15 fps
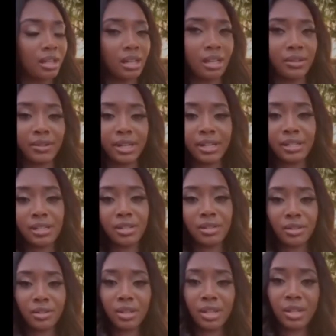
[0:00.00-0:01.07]
All right,
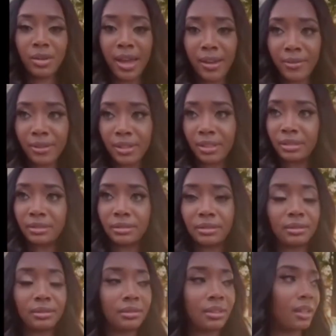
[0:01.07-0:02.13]
so there you have it.
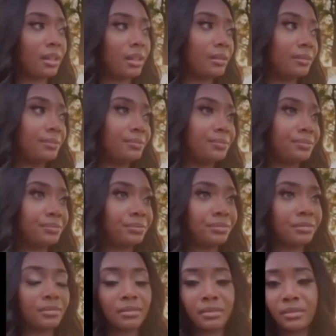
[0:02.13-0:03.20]

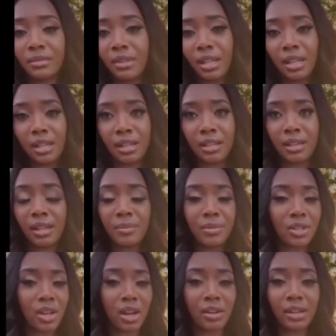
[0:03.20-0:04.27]
Um, yeah, I'm
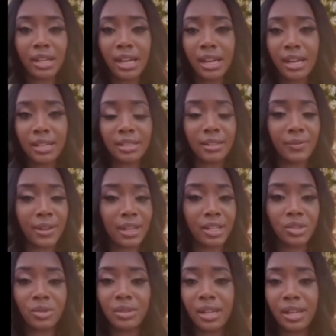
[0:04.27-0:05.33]
sorry, guys, if I let
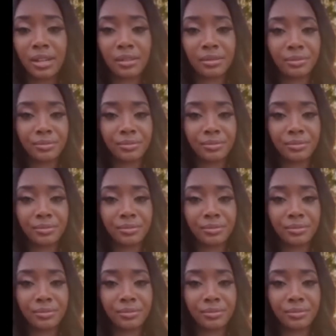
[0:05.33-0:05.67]
you down.